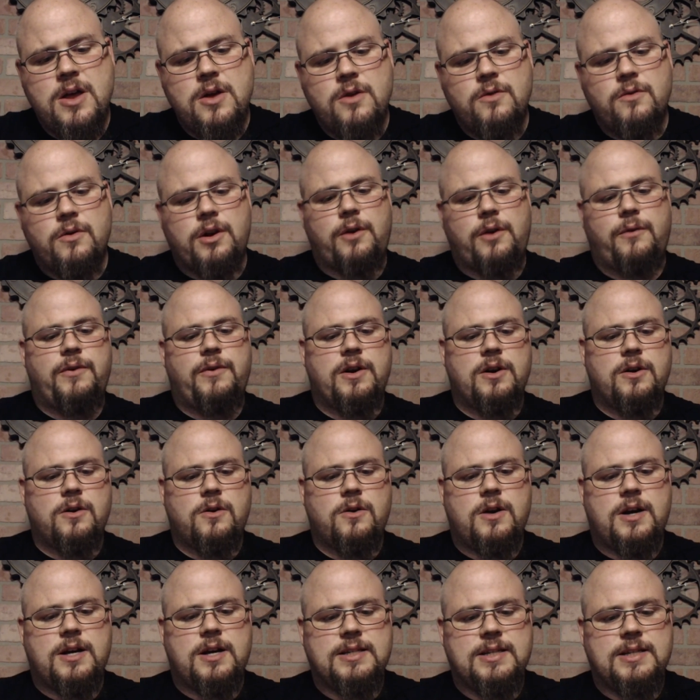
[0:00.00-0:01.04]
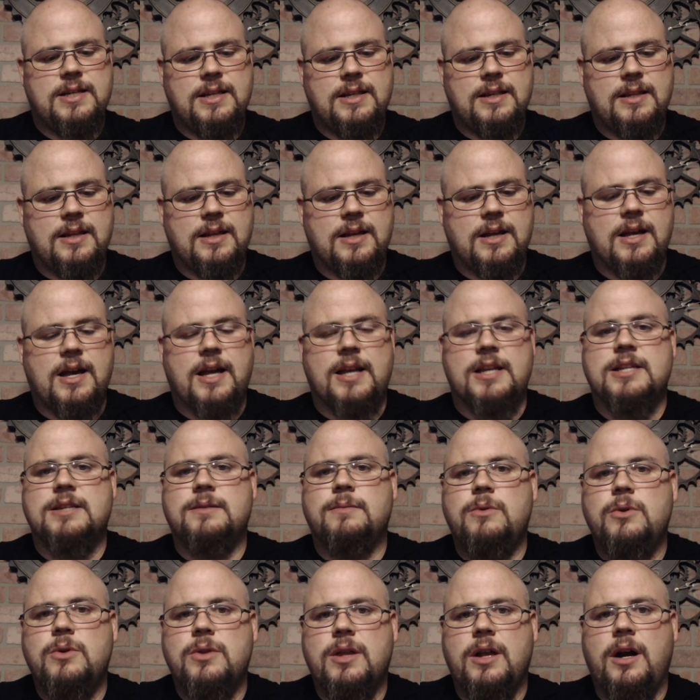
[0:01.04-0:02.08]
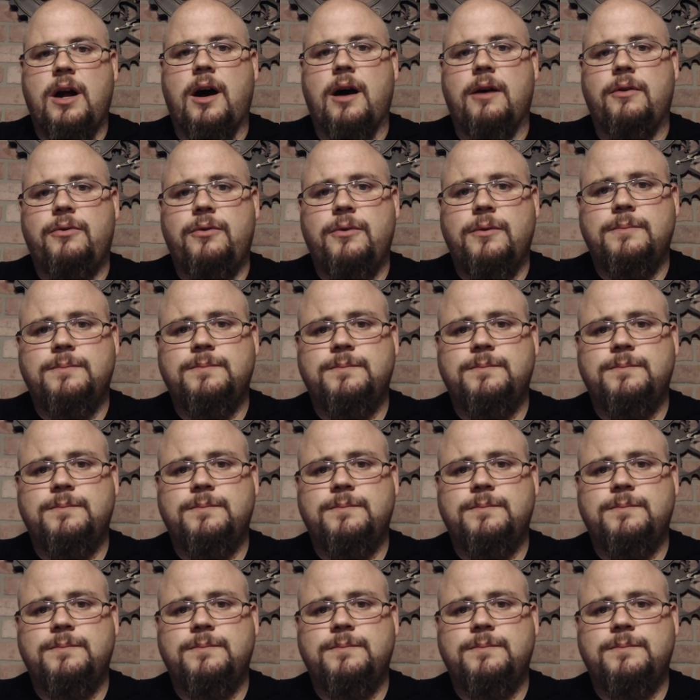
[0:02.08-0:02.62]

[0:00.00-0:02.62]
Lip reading: Run your finger across it and then kind of smooth it off.